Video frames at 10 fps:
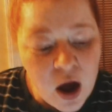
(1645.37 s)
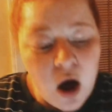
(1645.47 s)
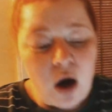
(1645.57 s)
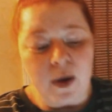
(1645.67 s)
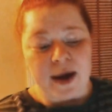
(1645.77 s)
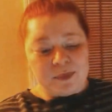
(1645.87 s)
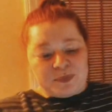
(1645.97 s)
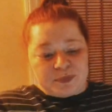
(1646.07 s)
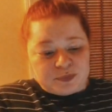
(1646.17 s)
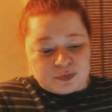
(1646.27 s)
Okay,
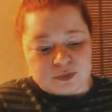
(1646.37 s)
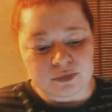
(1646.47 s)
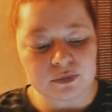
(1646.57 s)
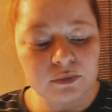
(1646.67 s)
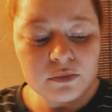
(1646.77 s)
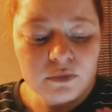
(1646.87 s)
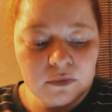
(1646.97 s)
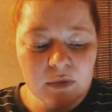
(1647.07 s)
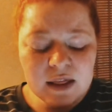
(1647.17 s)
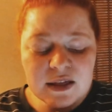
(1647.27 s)

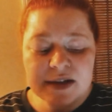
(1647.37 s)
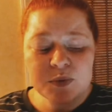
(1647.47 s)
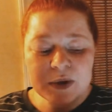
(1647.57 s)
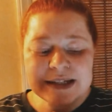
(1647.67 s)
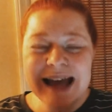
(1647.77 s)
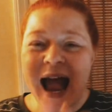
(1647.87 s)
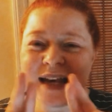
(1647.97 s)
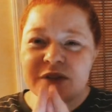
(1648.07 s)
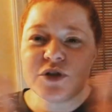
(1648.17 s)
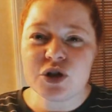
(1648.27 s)
this one is kind
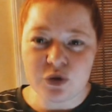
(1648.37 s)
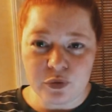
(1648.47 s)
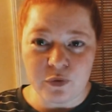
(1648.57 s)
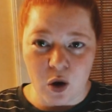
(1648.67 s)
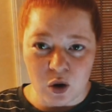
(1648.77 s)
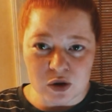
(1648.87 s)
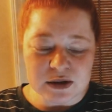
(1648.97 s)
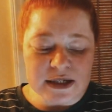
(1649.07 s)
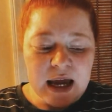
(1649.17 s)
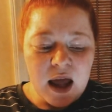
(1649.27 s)
of
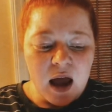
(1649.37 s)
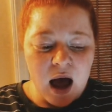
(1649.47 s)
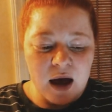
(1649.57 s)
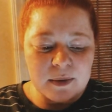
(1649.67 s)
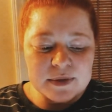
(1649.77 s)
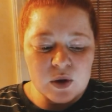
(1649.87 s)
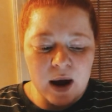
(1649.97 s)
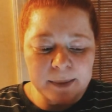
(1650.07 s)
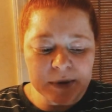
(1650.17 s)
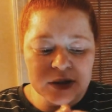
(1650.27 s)
twofold, um, so
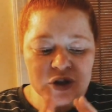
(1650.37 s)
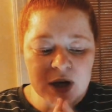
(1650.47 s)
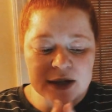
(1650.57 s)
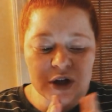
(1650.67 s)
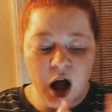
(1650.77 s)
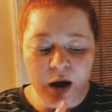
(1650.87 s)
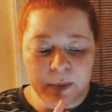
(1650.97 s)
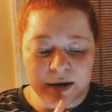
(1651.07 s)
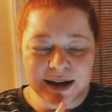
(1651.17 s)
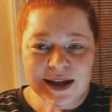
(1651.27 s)
I'm gonna try and talk
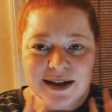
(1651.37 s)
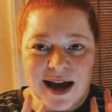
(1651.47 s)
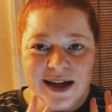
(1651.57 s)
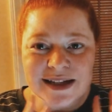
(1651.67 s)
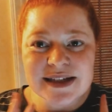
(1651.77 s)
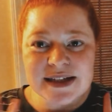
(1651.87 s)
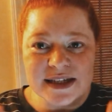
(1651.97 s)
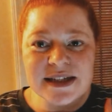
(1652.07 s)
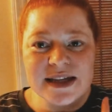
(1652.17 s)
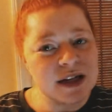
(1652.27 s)
about it in, in, a
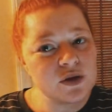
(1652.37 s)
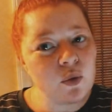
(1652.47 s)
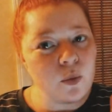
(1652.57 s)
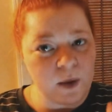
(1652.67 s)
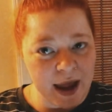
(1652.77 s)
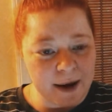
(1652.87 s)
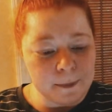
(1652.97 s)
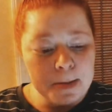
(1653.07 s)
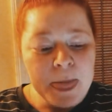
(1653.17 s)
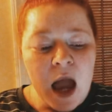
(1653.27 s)
succinct way.
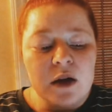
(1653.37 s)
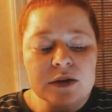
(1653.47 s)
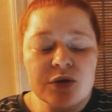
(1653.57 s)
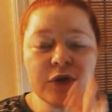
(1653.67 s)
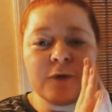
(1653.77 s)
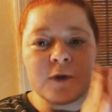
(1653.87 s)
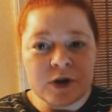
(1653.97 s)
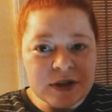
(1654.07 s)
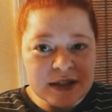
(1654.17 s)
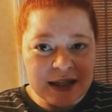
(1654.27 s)
So the
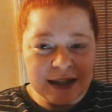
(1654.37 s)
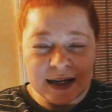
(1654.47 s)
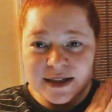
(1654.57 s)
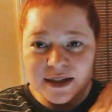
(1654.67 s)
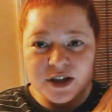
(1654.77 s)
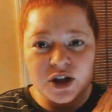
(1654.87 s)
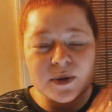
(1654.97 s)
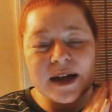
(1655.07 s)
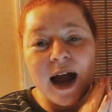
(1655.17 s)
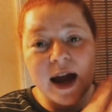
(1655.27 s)
first thing that I did this year was
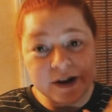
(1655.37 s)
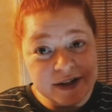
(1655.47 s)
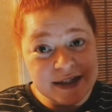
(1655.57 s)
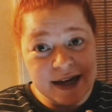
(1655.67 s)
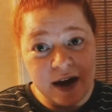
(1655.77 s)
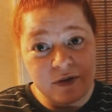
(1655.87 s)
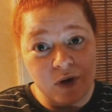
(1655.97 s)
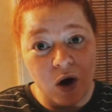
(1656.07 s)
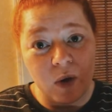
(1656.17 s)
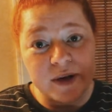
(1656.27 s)
I hired a
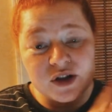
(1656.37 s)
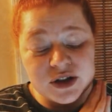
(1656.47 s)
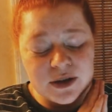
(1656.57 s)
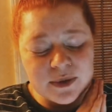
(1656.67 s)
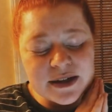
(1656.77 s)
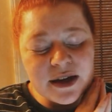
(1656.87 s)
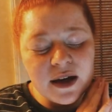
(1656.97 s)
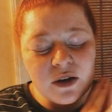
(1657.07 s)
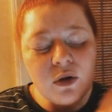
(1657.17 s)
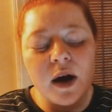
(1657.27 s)
CFO and she was
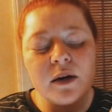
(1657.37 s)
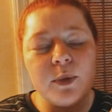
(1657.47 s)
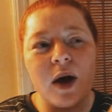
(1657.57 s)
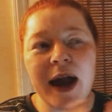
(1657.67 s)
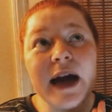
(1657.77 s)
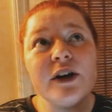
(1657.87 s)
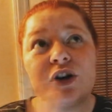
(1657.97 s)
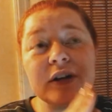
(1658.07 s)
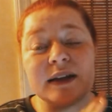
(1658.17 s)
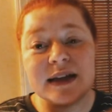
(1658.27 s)
incredible. I hired her
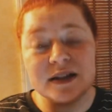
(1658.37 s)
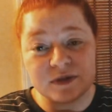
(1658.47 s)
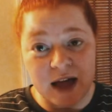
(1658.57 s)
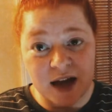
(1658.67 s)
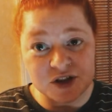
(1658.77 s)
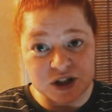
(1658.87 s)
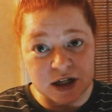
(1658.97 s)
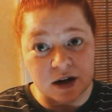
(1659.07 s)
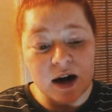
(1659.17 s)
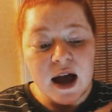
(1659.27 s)
at the end of last
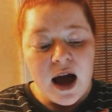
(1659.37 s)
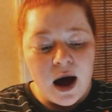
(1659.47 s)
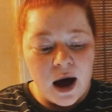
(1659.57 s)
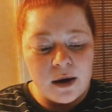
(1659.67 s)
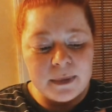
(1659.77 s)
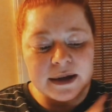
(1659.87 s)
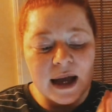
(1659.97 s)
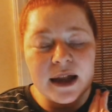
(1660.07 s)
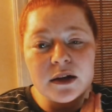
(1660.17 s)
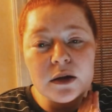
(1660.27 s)
year um, and I
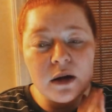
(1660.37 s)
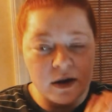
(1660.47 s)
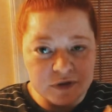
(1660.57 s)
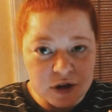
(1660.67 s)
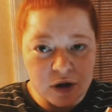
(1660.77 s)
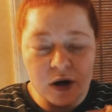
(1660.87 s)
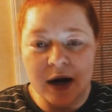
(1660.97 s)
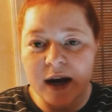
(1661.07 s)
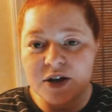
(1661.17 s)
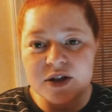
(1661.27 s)
loved her and
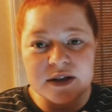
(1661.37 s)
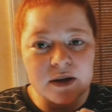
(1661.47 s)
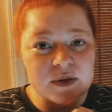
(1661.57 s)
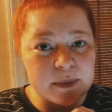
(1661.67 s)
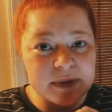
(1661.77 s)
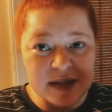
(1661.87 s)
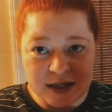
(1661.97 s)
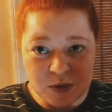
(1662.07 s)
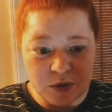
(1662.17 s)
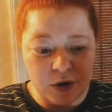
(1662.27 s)
I just I was
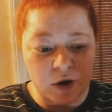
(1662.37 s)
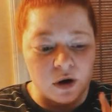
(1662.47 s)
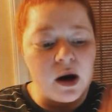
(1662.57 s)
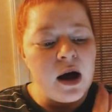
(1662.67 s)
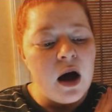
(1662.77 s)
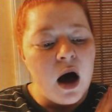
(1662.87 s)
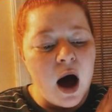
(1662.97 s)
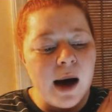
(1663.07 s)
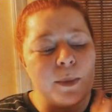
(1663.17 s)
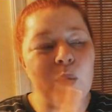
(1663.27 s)
obsessed with her.
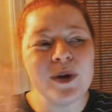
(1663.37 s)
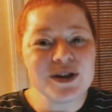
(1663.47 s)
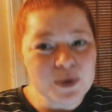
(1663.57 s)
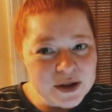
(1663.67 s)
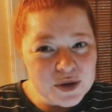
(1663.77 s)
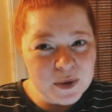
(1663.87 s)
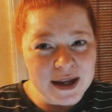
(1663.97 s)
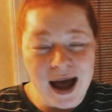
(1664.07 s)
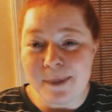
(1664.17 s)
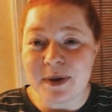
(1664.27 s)
Um, when 2020
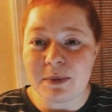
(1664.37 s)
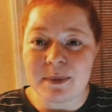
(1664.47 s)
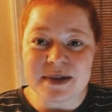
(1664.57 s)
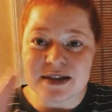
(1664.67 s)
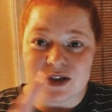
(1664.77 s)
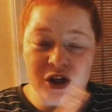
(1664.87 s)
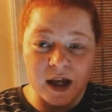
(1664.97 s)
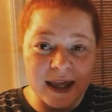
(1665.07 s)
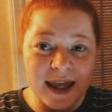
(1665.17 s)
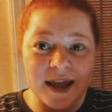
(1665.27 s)
happened, my business took a
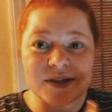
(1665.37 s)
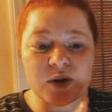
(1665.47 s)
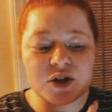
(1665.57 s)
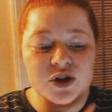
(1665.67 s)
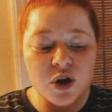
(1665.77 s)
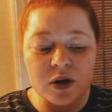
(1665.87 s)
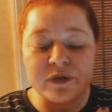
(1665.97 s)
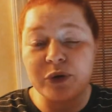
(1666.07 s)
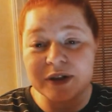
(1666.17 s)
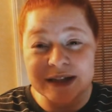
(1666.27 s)
hit and so I just couldn't
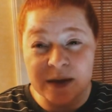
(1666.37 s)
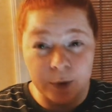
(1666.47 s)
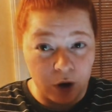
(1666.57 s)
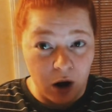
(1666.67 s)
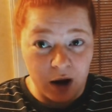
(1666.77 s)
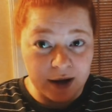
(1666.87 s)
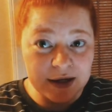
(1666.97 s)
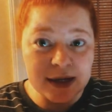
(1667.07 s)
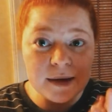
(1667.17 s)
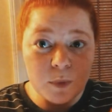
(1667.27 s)
afford to keep her on
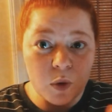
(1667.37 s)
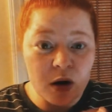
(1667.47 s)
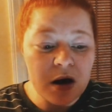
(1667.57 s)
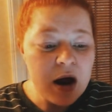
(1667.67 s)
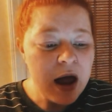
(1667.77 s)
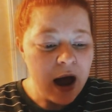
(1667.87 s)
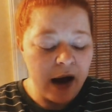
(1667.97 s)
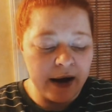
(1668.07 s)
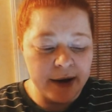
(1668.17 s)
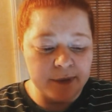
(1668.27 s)
anymore
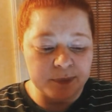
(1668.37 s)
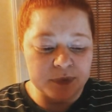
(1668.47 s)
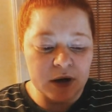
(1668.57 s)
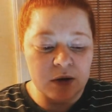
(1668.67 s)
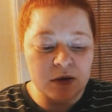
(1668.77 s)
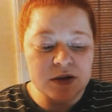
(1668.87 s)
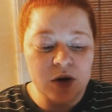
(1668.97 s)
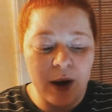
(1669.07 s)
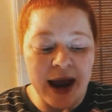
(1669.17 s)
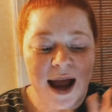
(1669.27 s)
um, so
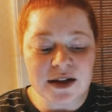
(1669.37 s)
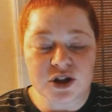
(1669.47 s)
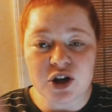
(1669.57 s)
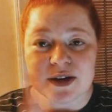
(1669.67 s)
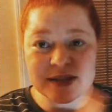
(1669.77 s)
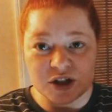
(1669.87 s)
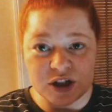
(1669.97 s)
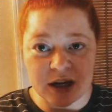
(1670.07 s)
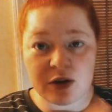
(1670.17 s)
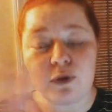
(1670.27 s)
I had to
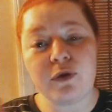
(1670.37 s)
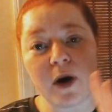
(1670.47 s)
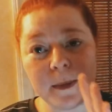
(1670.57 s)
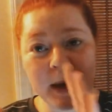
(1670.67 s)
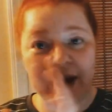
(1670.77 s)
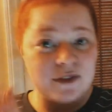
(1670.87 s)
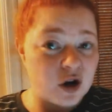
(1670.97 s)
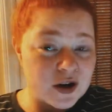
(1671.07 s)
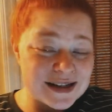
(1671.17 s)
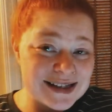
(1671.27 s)
transition from having her
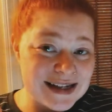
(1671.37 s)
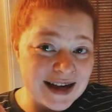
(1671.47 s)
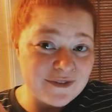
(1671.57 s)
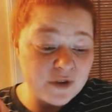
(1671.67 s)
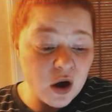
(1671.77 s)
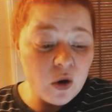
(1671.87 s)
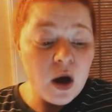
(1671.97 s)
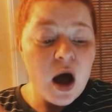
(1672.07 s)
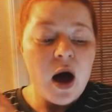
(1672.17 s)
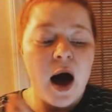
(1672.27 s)
as a CFO
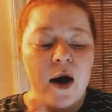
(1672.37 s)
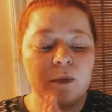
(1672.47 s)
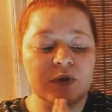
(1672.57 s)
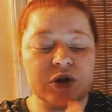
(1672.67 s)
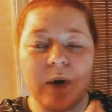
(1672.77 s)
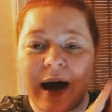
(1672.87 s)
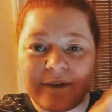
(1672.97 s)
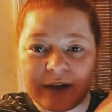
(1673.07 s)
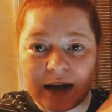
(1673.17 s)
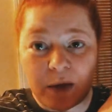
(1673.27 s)
um, to
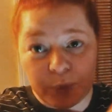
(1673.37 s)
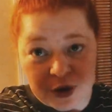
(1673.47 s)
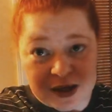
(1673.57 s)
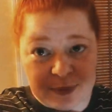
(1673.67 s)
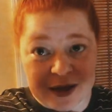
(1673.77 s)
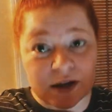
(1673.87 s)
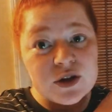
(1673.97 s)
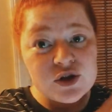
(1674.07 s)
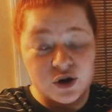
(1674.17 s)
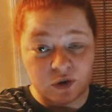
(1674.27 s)
having a bookkeeping
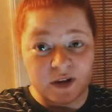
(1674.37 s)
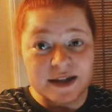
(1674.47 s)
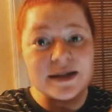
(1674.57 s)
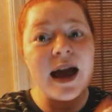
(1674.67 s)
service.